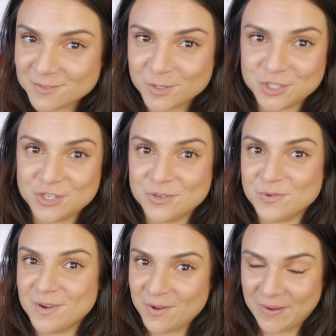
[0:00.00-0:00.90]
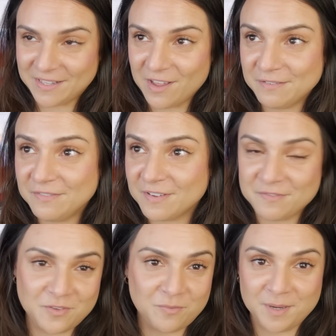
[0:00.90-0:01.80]
which you know I love
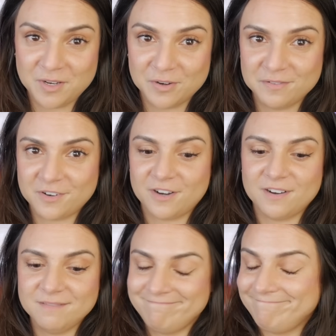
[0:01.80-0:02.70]
if you've been here for